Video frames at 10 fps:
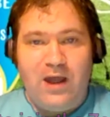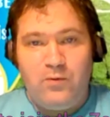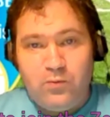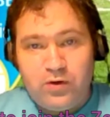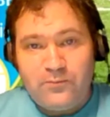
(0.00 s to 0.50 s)

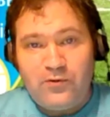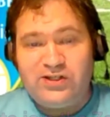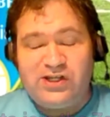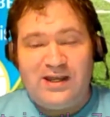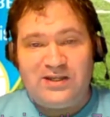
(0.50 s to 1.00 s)
We would
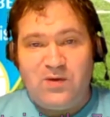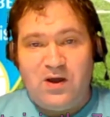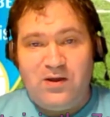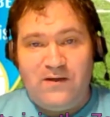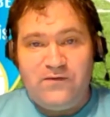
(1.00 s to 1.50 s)
appreciate as
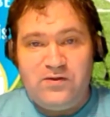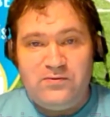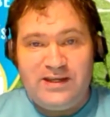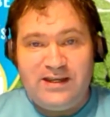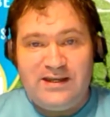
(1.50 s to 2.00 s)
well if
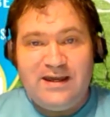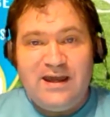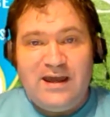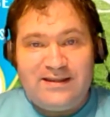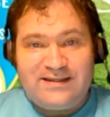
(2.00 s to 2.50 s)
you did
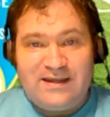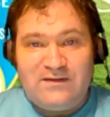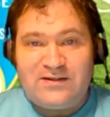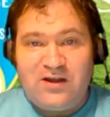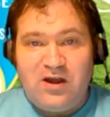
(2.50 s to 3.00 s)
take
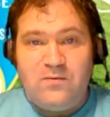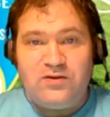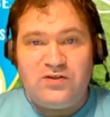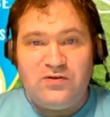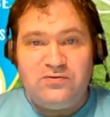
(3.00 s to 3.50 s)
the time
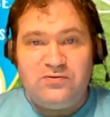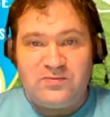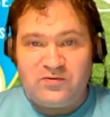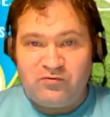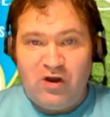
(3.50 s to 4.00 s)
to
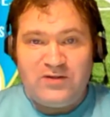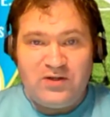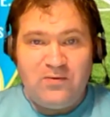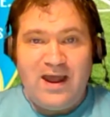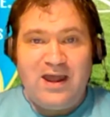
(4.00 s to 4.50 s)
subscribe
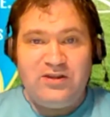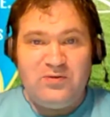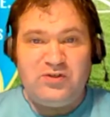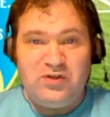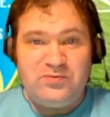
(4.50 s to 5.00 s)
to our
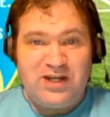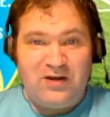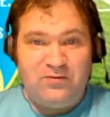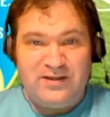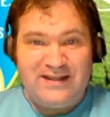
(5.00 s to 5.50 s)
YouTube
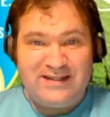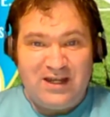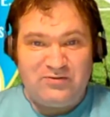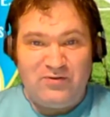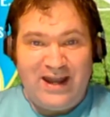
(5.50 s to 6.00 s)
channel. The
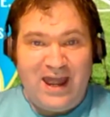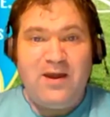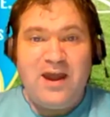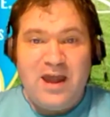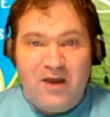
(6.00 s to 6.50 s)
details right now
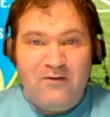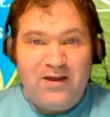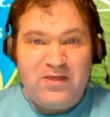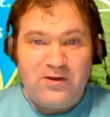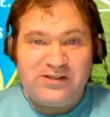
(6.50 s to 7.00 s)
are
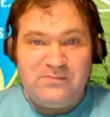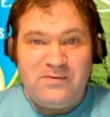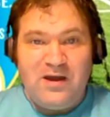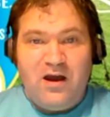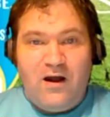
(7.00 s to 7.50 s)
at the bottom
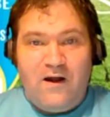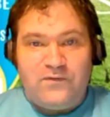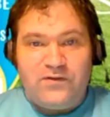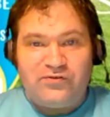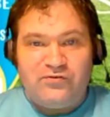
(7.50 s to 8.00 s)

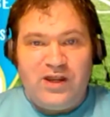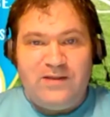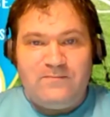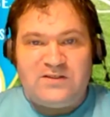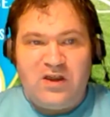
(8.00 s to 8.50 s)
of the
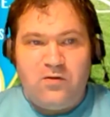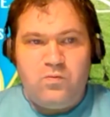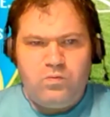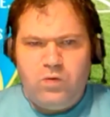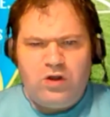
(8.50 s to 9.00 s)
screen. So
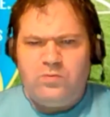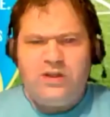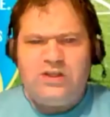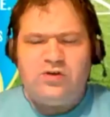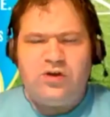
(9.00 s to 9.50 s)
what could
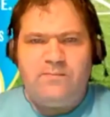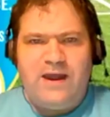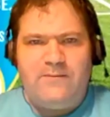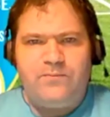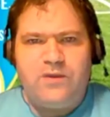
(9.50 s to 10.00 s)
we talk
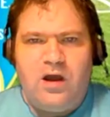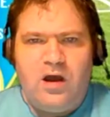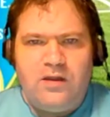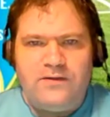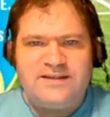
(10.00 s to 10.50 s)
about
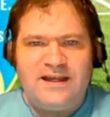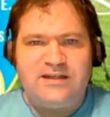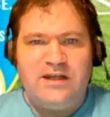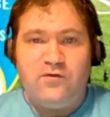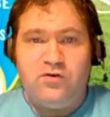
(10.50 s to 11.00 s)
on
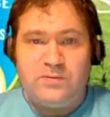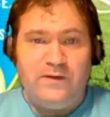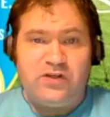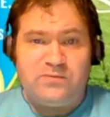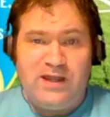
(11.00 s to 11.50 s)
Saturday? Of course, we'll
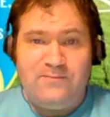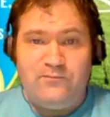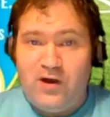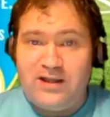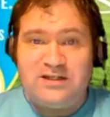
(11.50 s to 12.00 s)
have just played
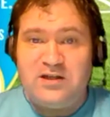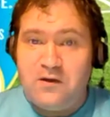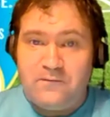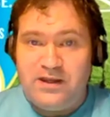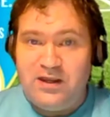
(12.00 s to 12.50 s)
Brighton.
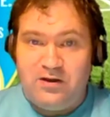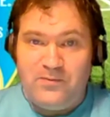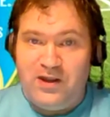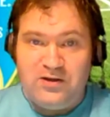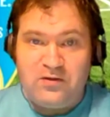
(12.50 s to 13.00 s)
Hopefully, it'll
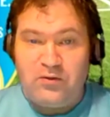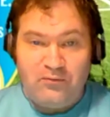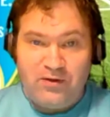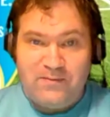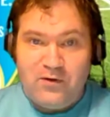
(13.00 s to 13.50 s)
be another
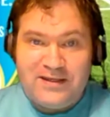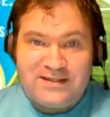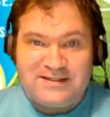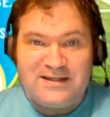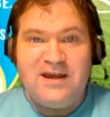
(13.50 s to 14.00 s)
3
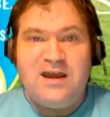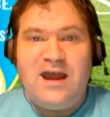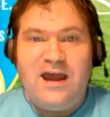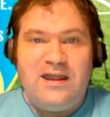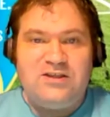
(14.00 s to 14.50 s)
points
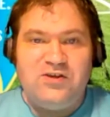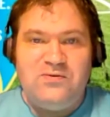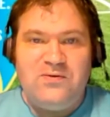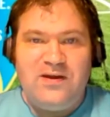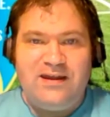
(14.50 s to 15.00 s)

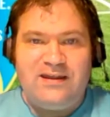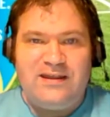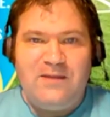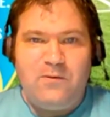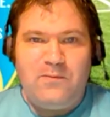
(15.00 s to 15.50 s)
to
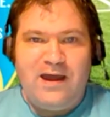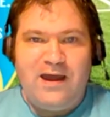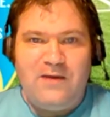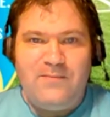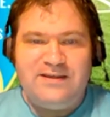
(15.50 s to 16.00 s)
keep up
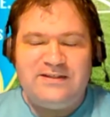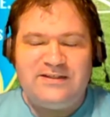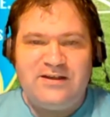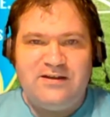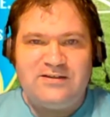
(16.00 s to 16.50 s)
our amazing
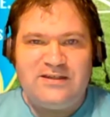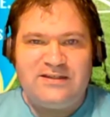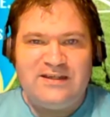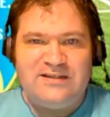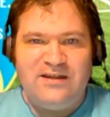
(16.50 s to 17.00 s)
start to the
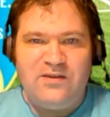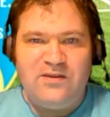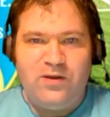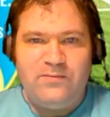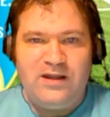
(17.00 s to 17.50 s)
season in the
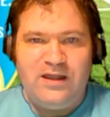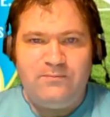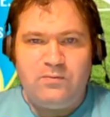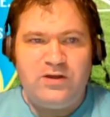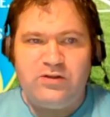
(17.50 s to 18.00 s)
Premier
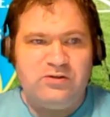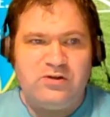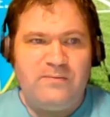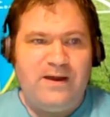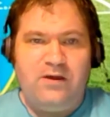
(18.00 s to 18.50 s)
League. But we could
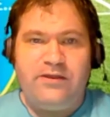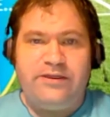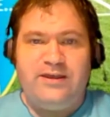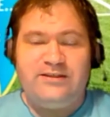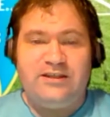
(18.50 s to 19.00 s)
talk about other
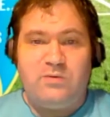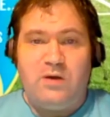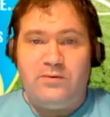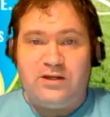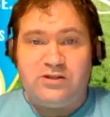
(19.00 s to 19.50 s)
things as
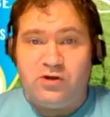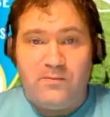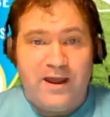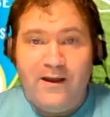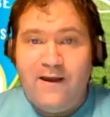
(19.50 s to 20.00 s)
well. We could talk
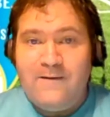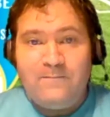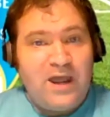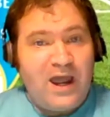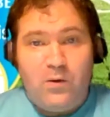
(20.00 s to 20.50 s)
about
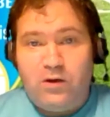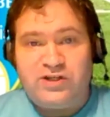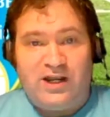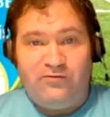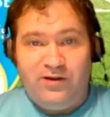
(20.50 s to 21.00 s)
how well
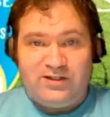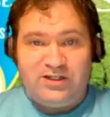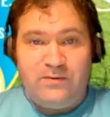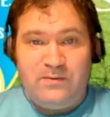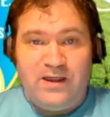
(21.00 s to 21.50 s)
Jack Grealish
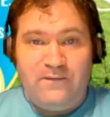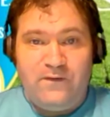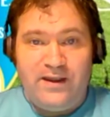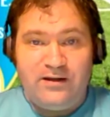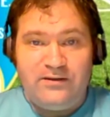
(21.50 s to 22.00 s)
has been playing
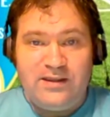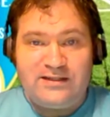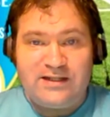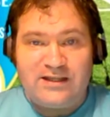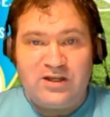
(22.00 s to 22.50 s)
for England
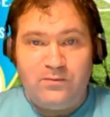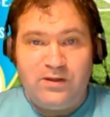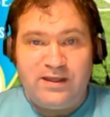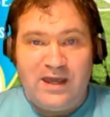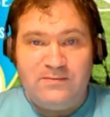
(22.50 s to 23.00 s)
these last
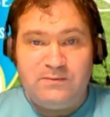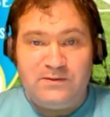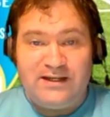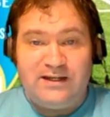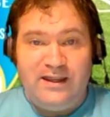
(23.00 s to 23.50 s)
couple of games,
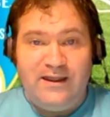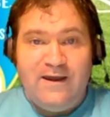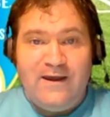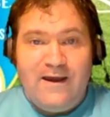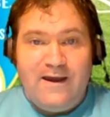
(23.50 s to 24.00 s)
particularly
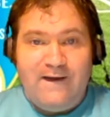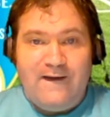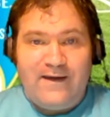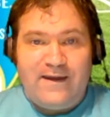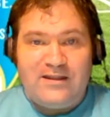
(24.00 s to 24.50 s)

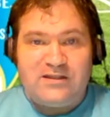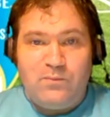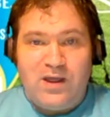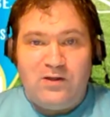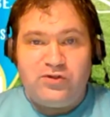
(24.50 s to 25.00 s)

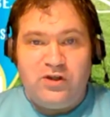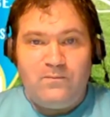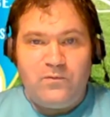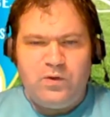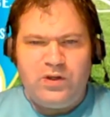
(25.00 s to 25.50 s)
against
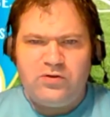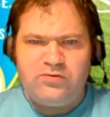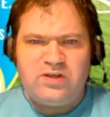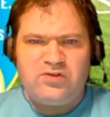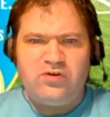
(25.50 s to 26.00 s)
Belgium. We could
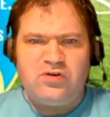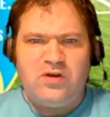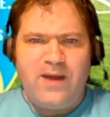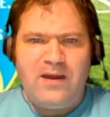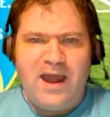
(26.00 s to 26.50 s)
also talk
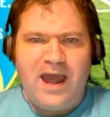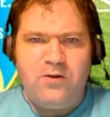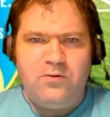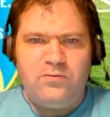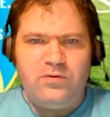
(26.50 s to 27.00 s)
about
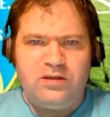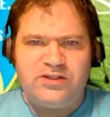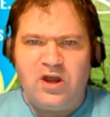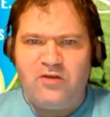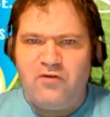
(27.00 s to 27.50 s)
how
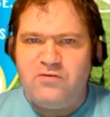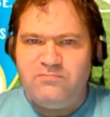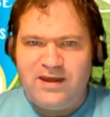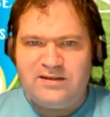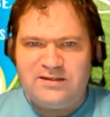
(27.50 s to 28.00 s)
Tyrone
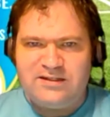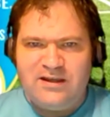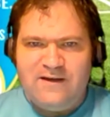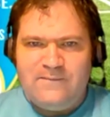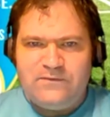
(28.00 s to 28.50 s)
Mings
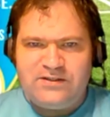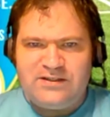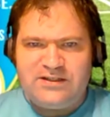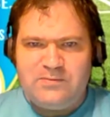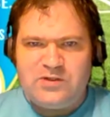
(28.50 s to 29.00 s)

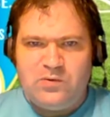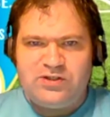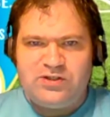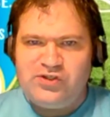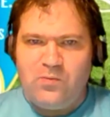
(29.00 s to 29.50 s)
doesn't seem to
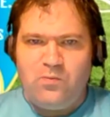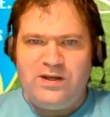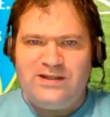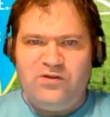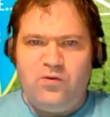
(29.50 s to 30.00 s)
want to jump
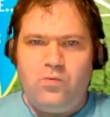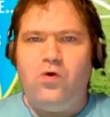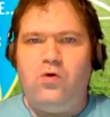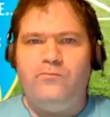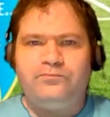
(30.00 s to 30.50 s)
when he's in the
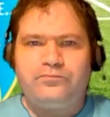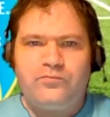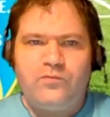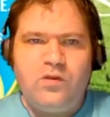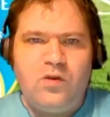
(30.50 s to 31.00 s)
wall,
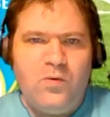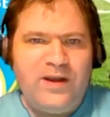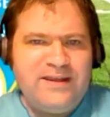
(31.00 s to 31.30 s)
when